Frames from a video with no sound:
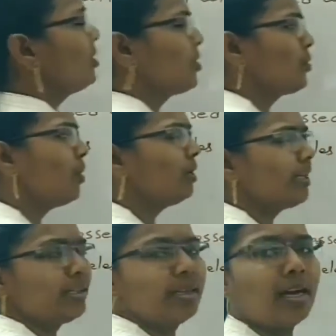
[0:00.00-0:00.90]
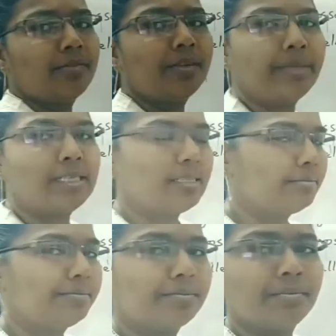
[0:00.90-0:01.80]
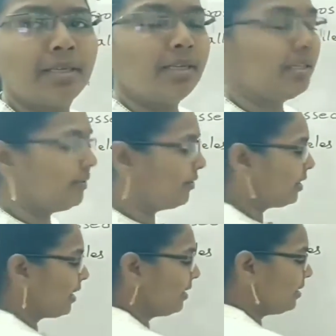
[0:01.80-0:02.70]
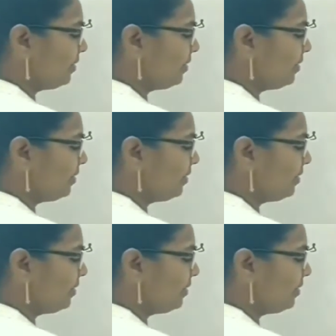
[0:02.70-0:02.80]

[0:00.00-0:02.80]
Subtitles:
small letter alphabets. If we write